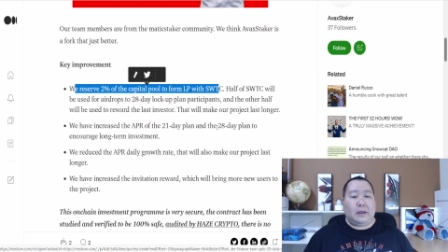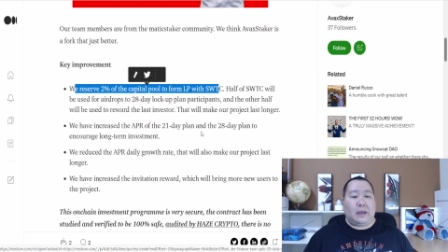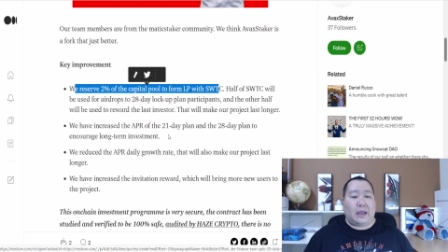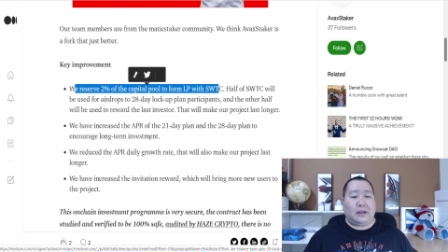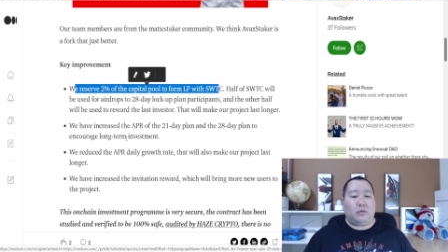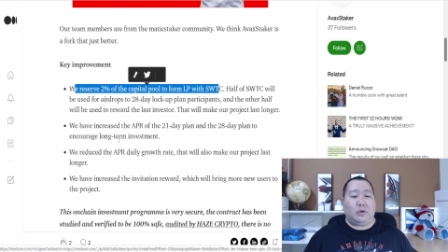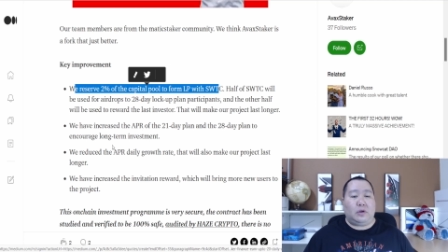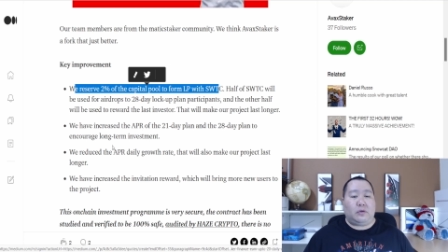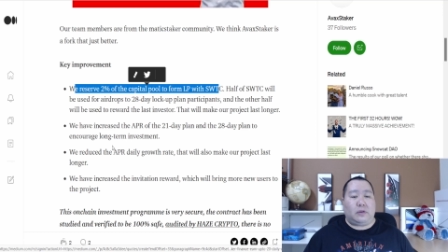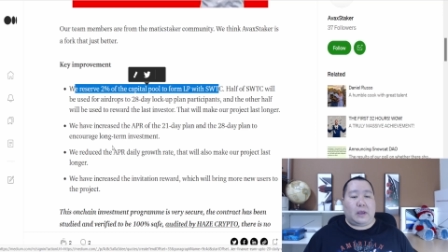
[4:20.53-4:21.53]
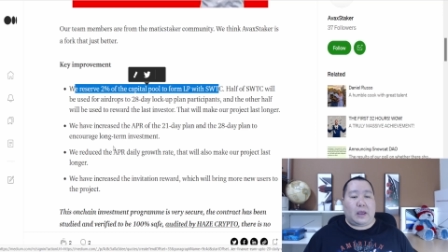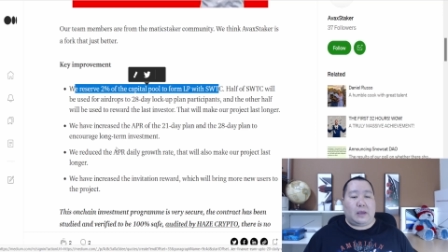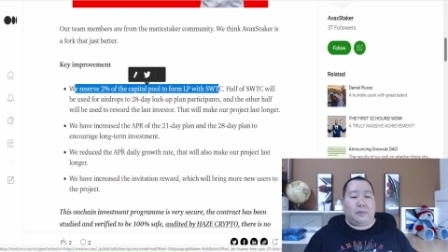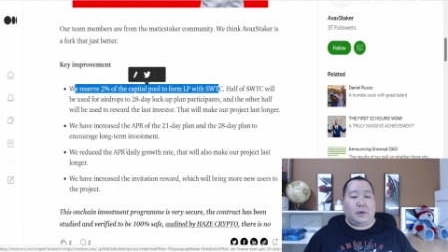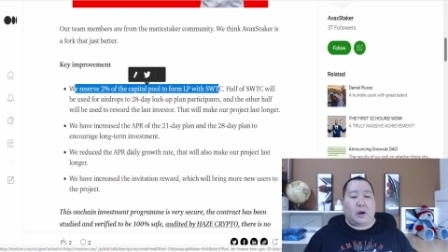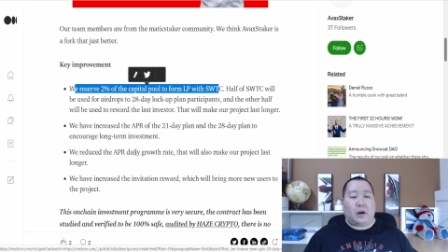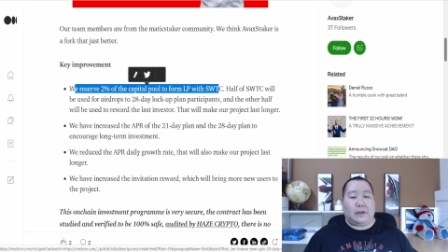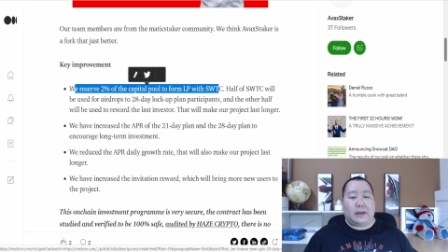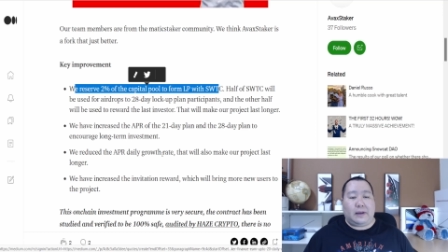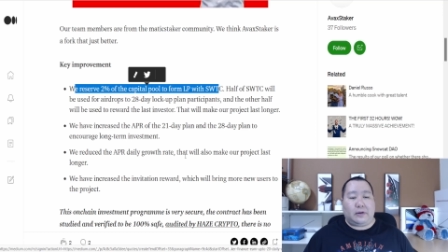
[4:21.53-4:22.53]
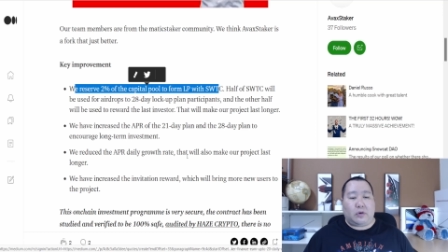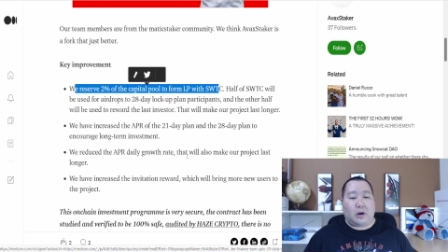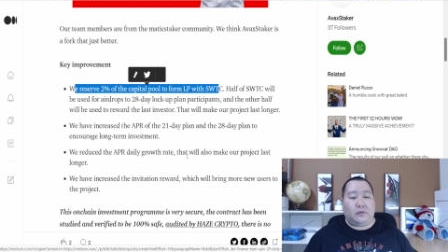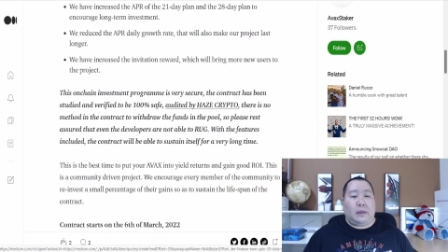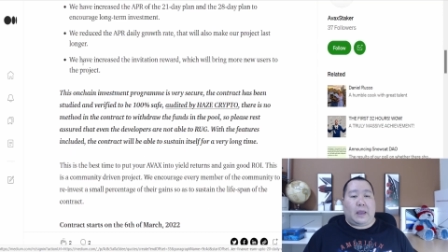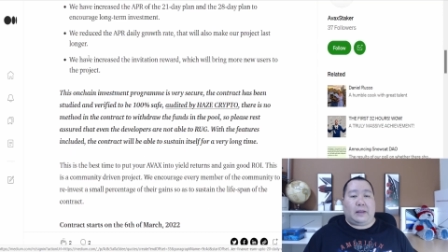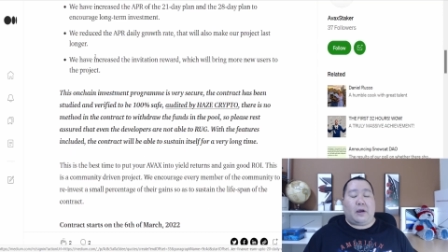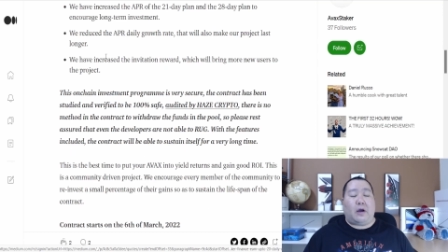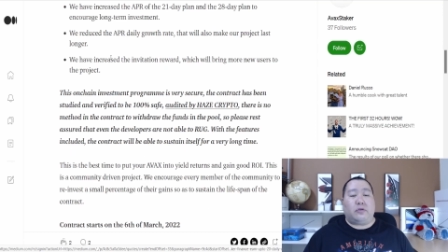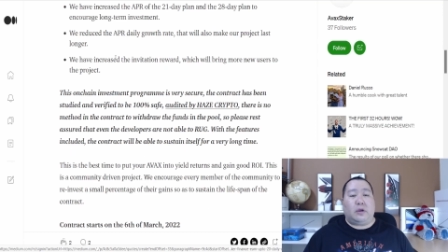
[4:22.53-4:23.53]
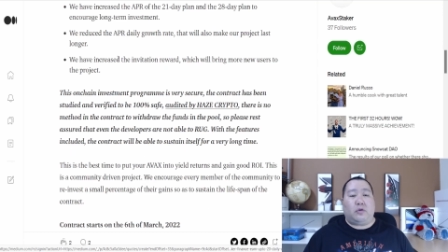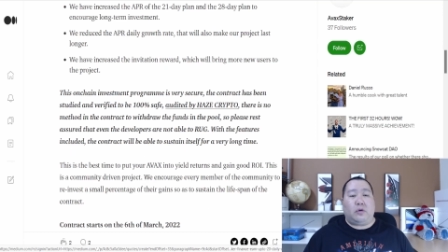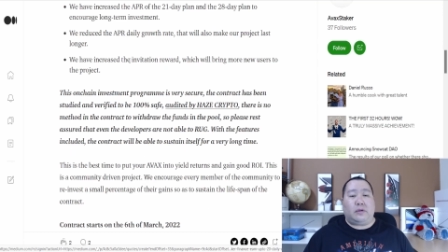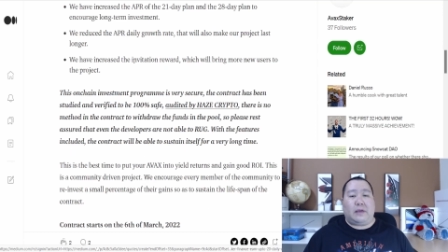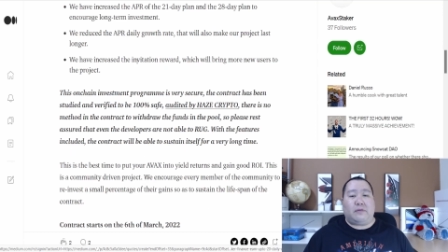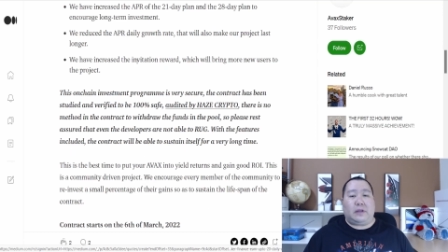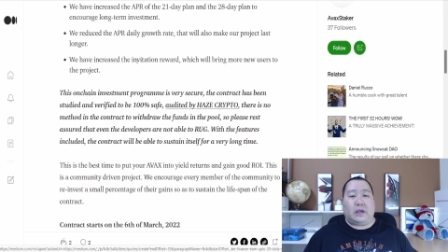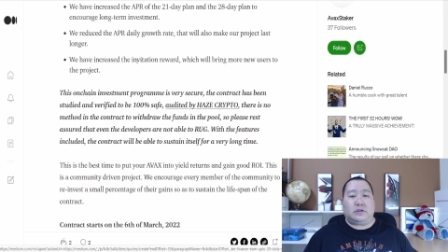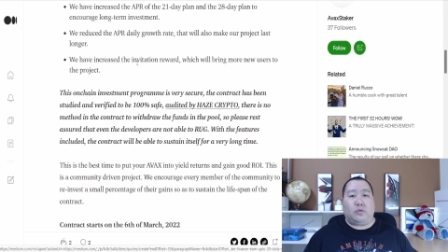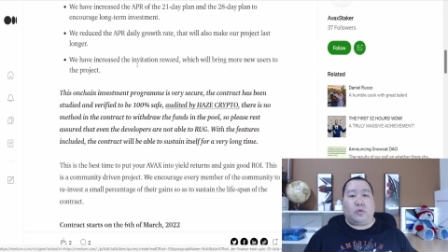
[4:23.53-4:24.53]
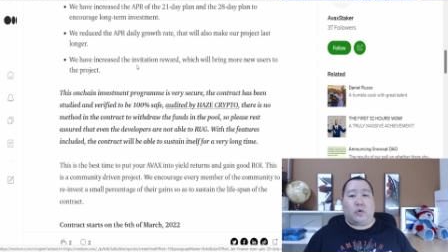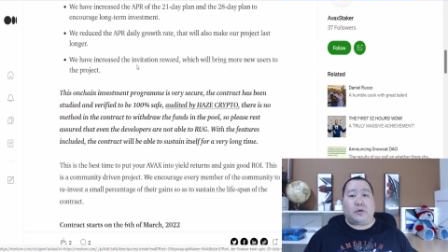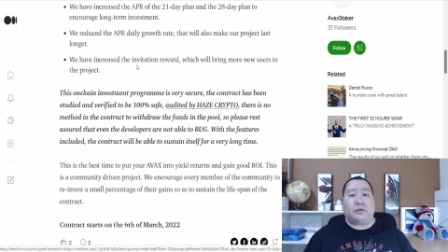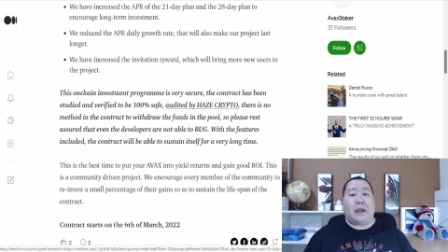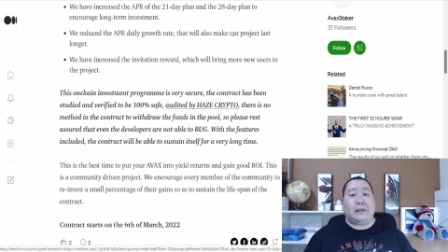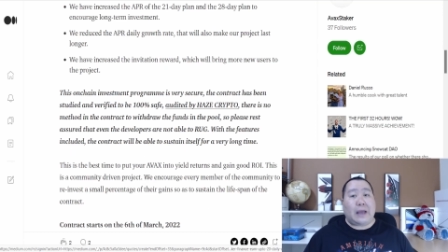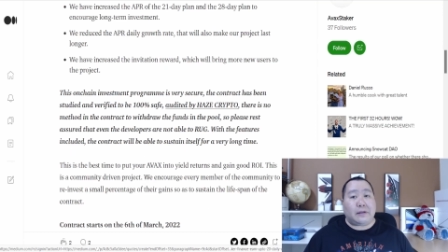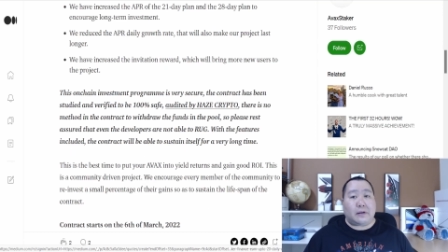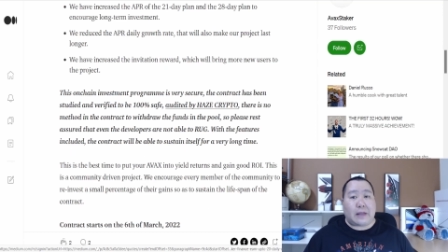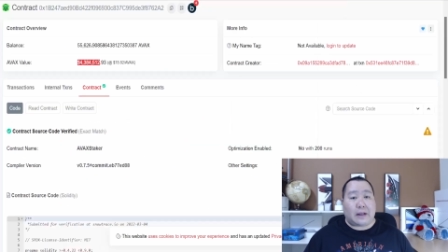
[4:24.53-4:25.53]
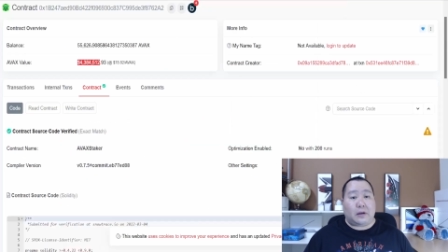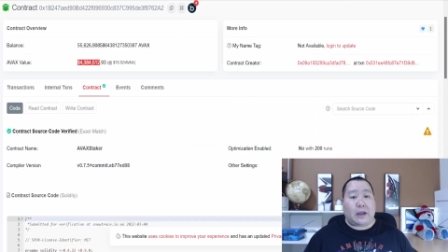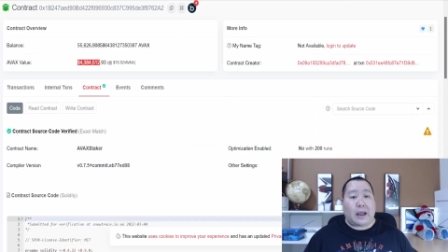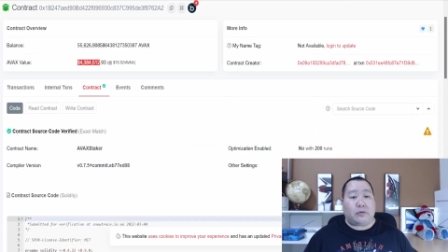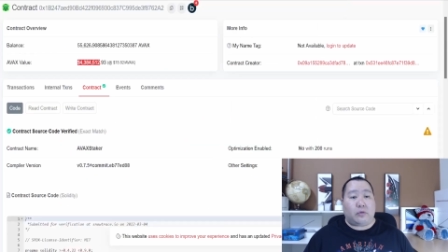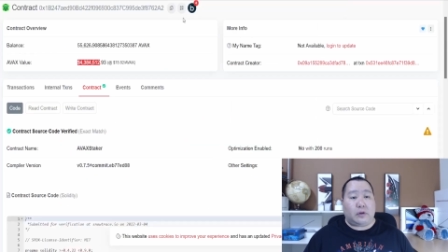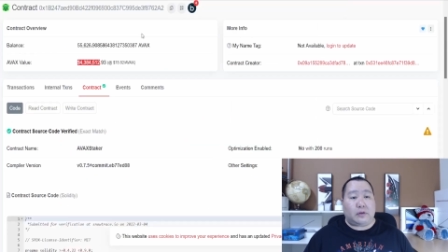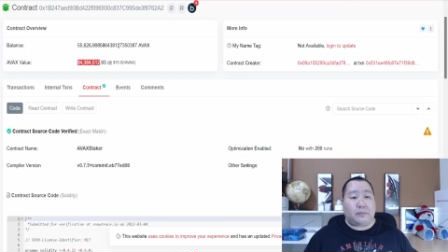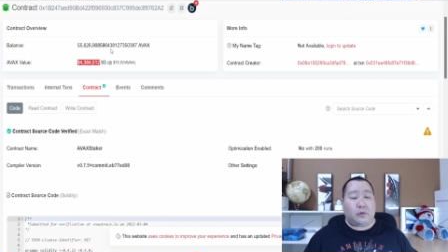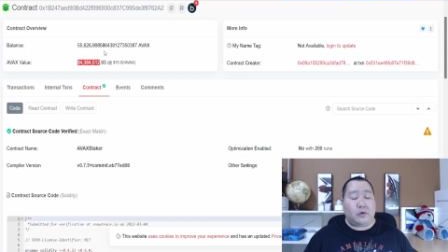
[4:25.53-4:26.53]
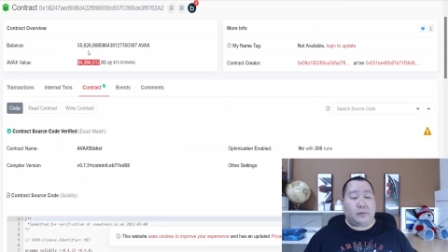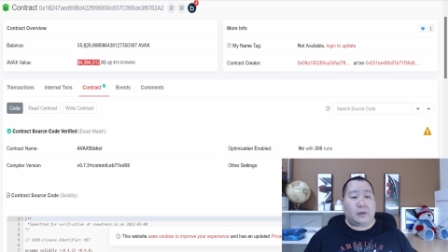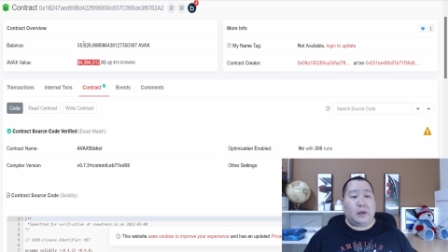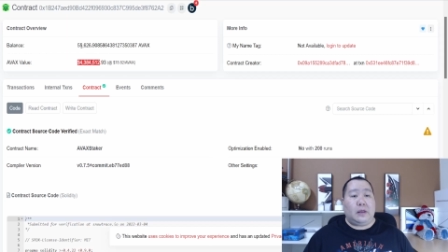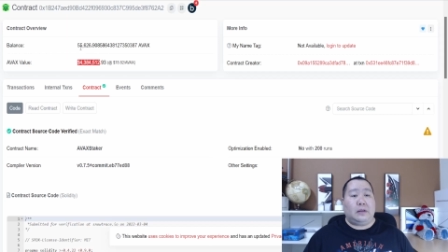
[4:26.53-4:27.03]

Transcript: and they reduce the APR daily growth and they also increase the invitation rewards. And that's exactly guys with this improvement.